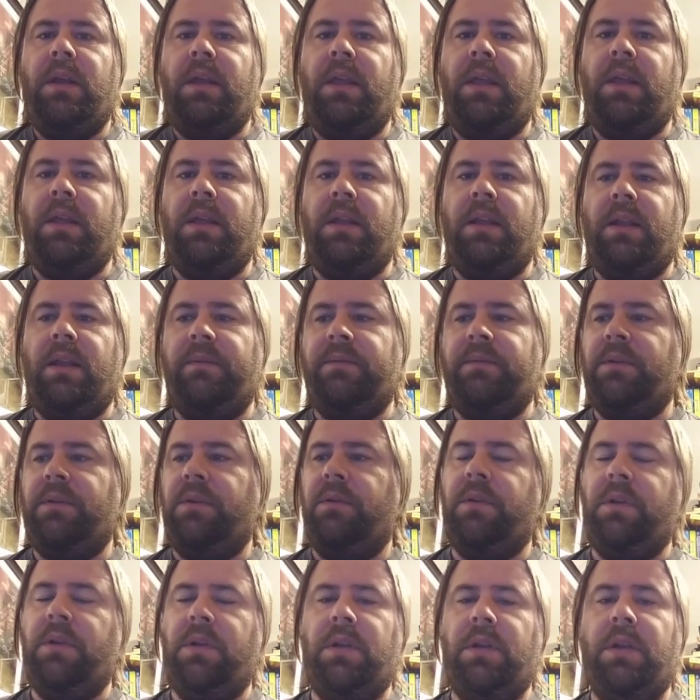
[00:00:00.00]
And I've
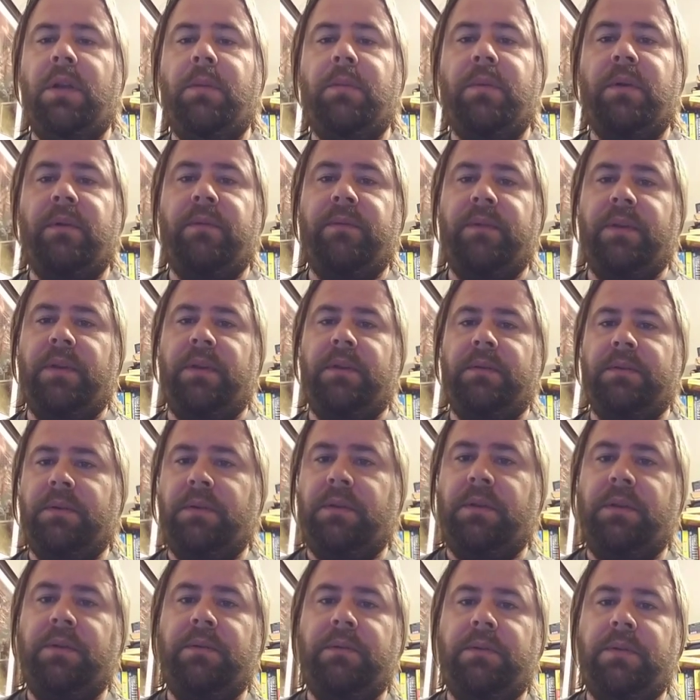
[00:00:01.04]
shown in a number of videos
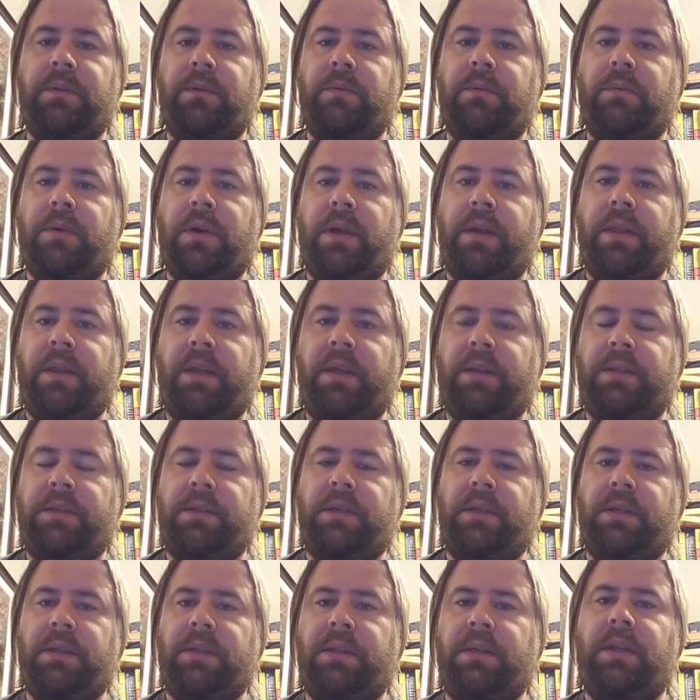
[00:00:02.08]
on YouTube why that's
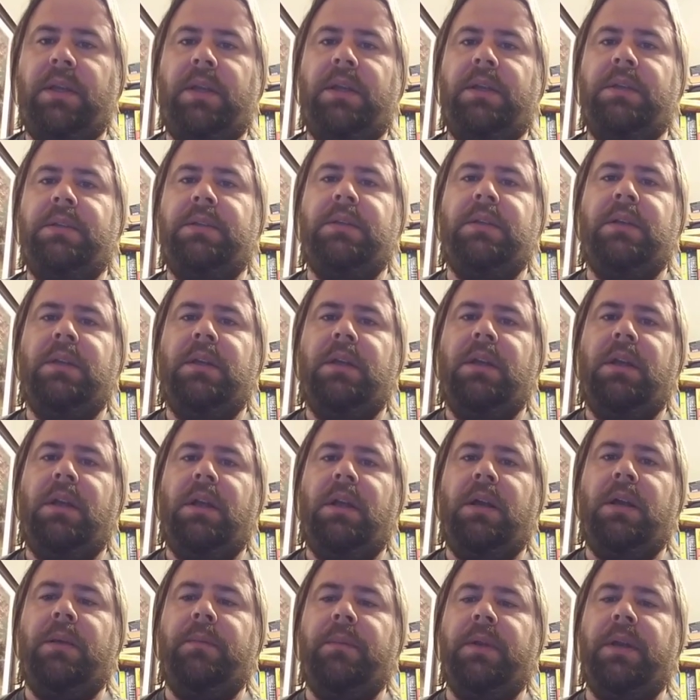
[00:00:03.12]
not the case.
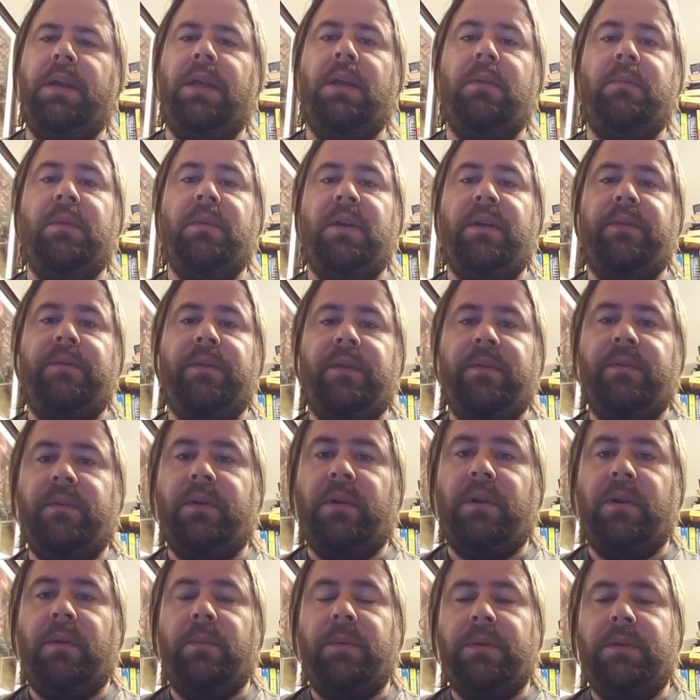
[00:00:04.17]
Again, my favorite
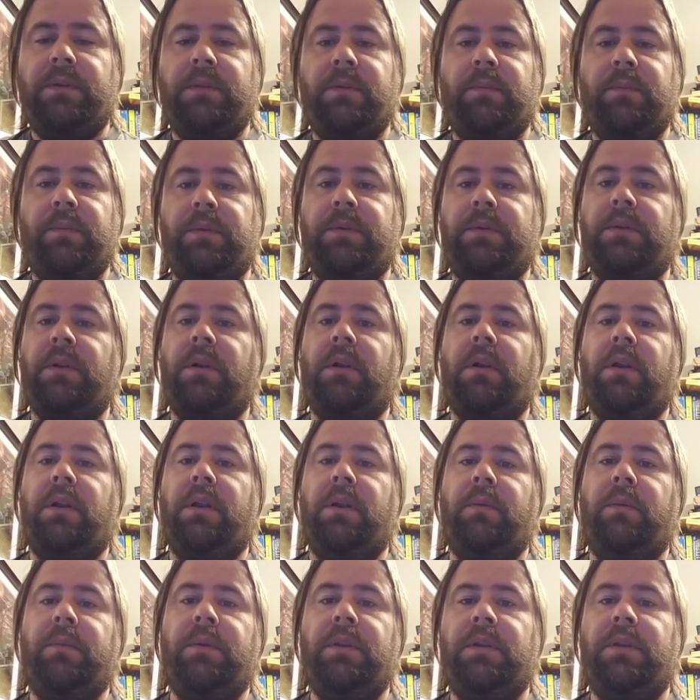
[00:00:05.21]
argument is the blue star
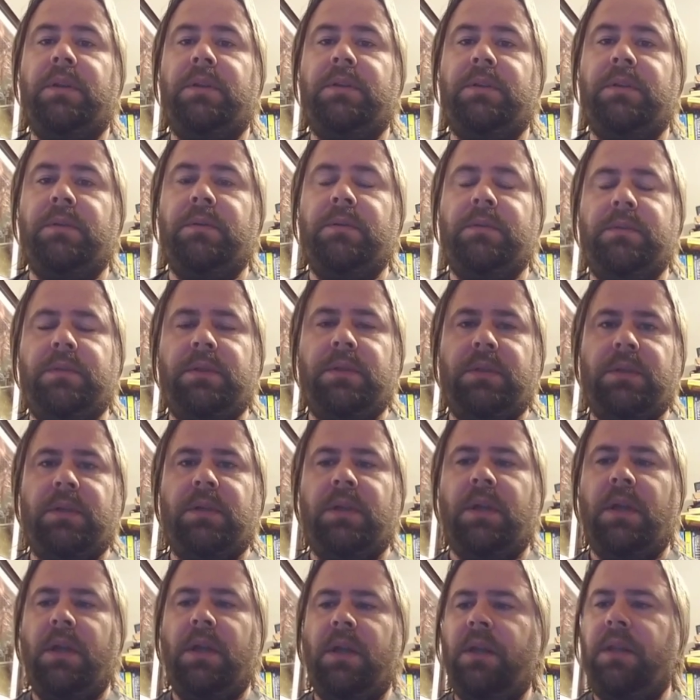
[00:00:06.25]
argument that shows that
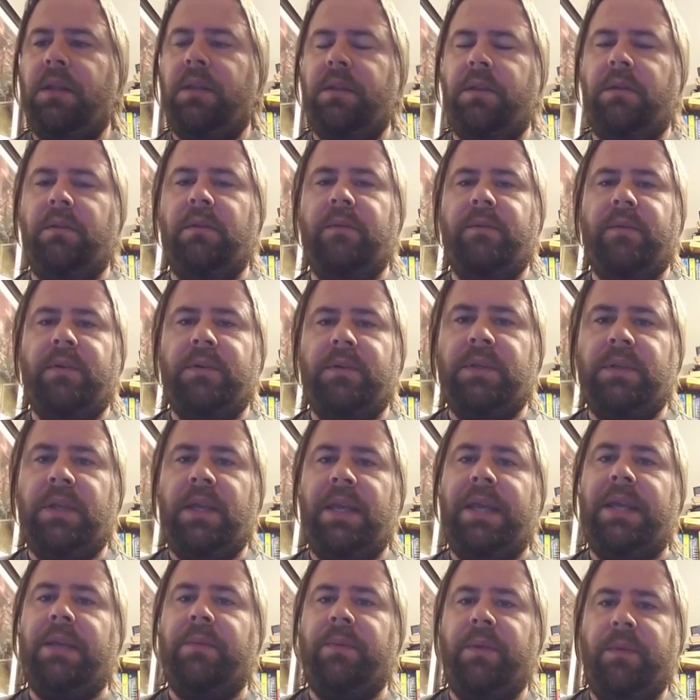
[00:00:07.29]
the universe
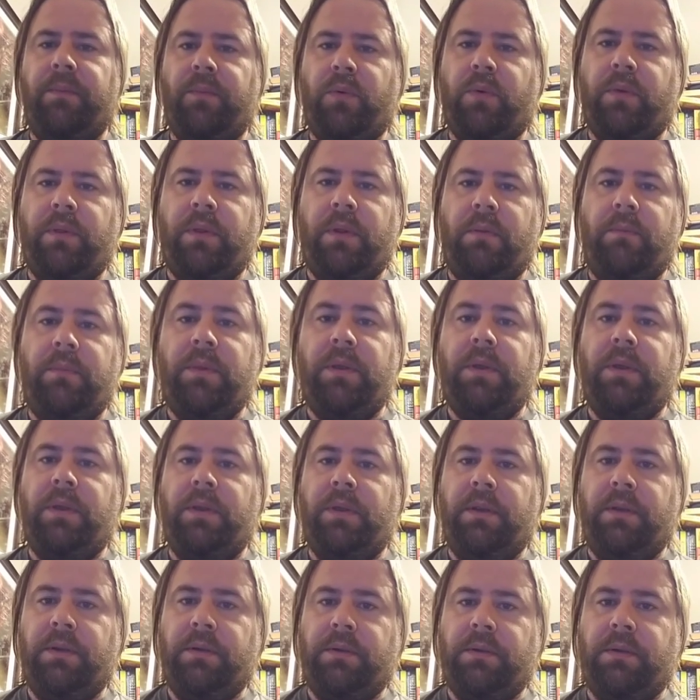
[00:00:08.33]
can't be more than 1
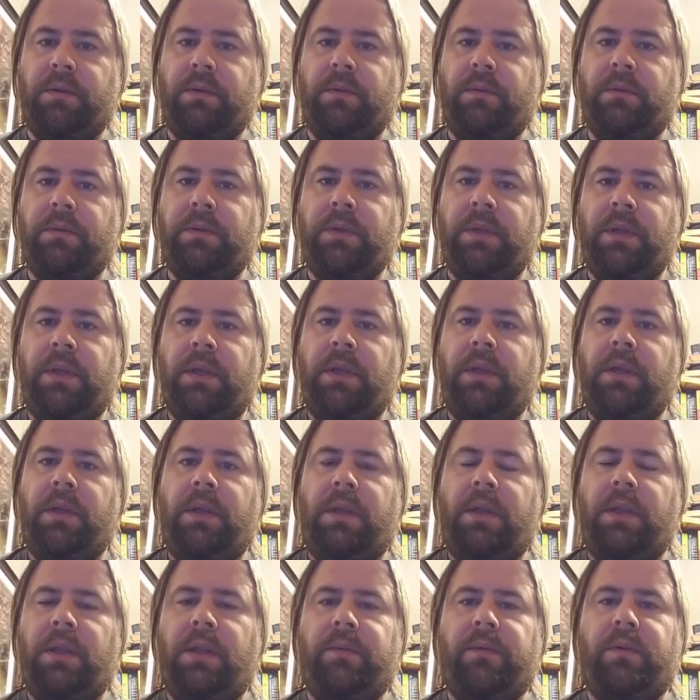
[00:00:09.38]
million years old.
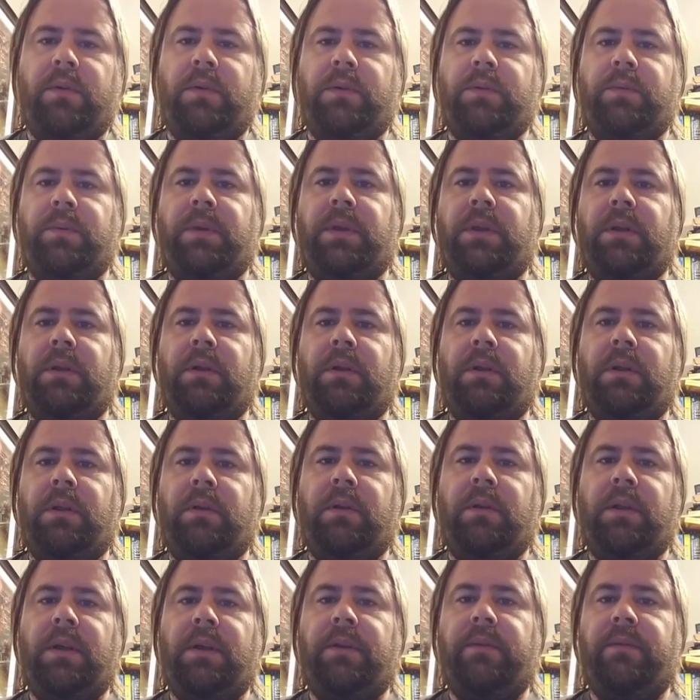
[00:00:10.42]
And of course, we can
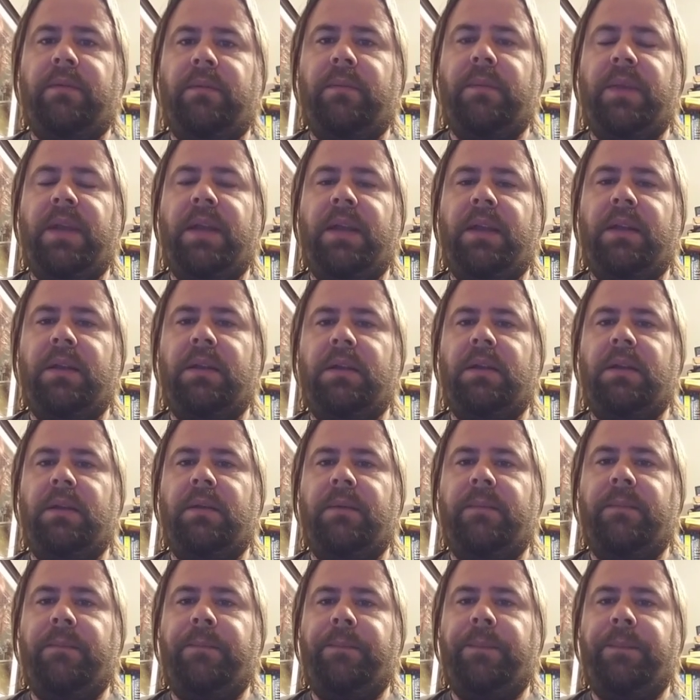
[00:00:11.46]
argue down from that
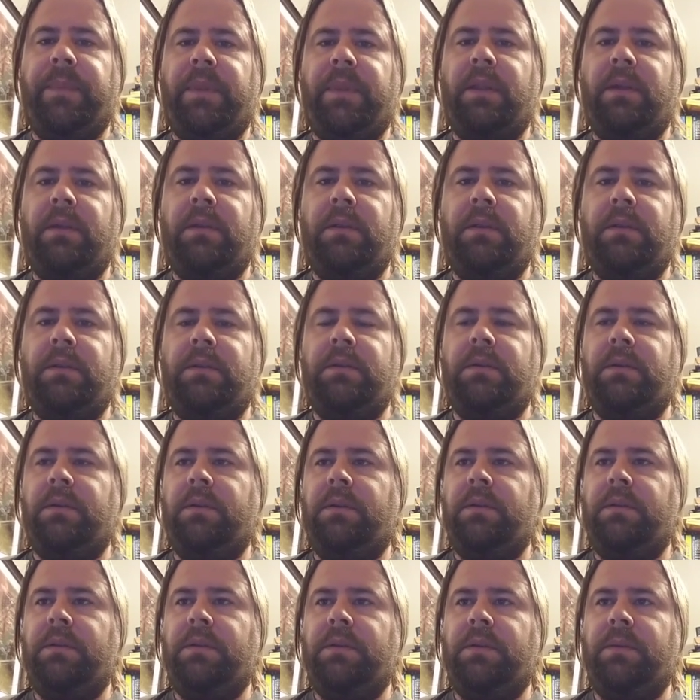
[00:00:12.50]

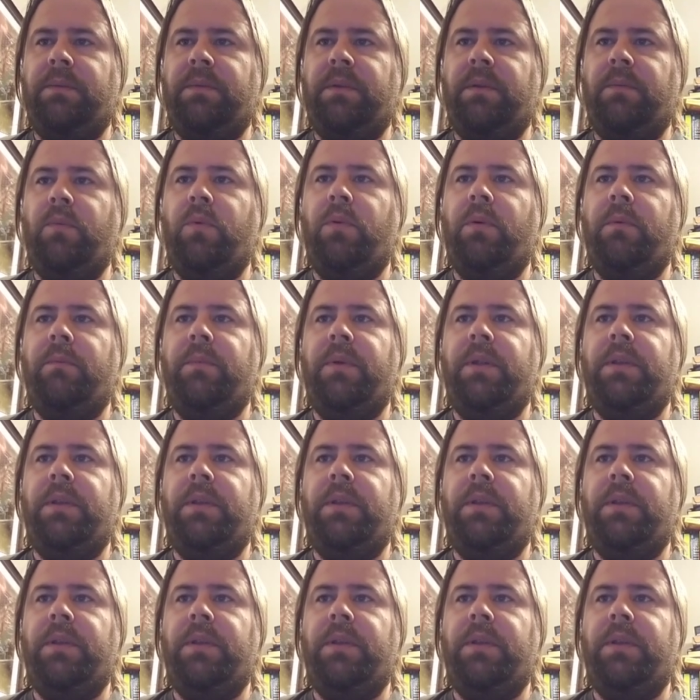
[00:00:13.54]
to something more.